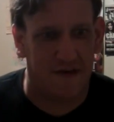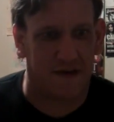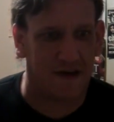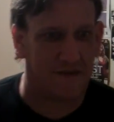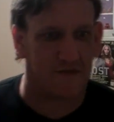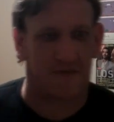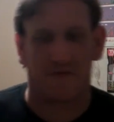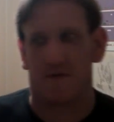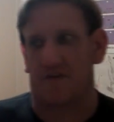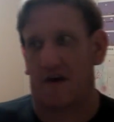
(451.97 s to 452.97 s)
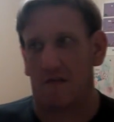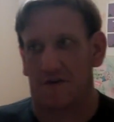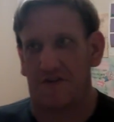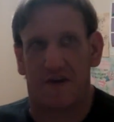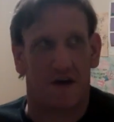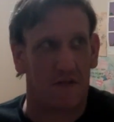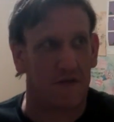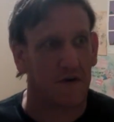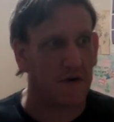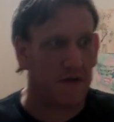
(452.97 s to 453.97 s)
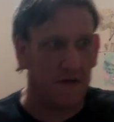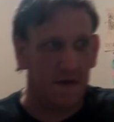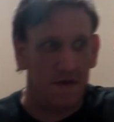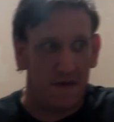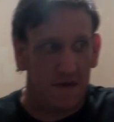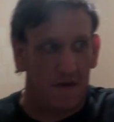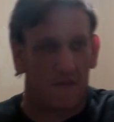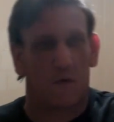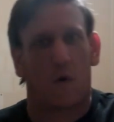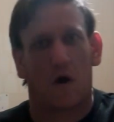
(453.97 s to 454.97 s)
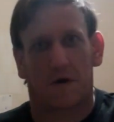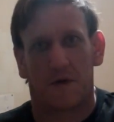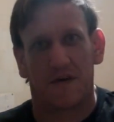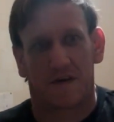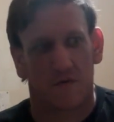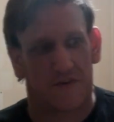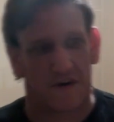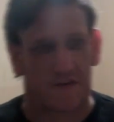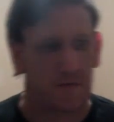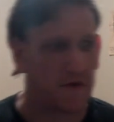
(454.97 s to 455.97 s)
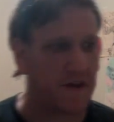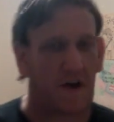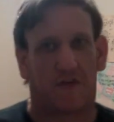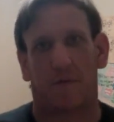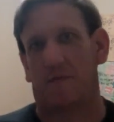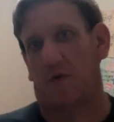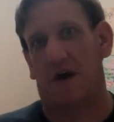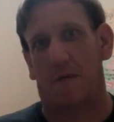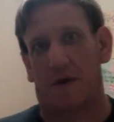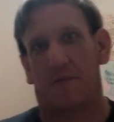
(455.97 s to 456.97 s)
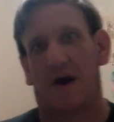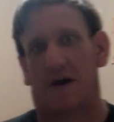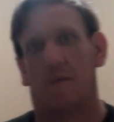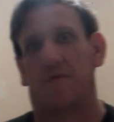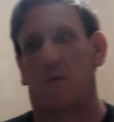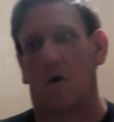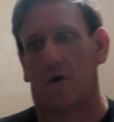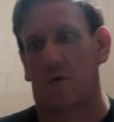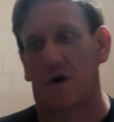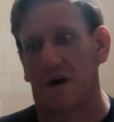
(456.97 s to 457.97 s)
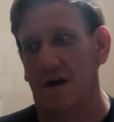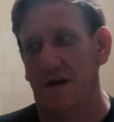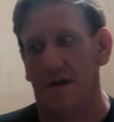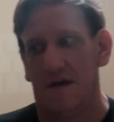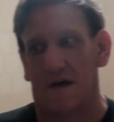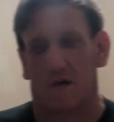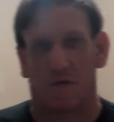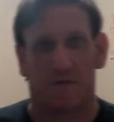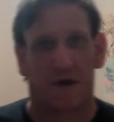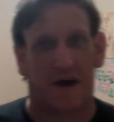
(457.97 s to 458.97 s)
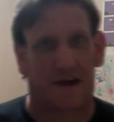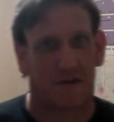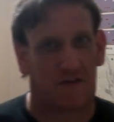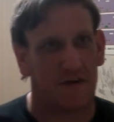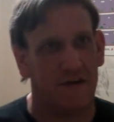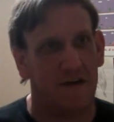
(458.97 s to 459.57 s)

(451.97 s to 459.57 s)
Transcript: And after that 3 minutes, I looked down the walkway that goes down to the plane. I saw people coming back up the walkway with baggage.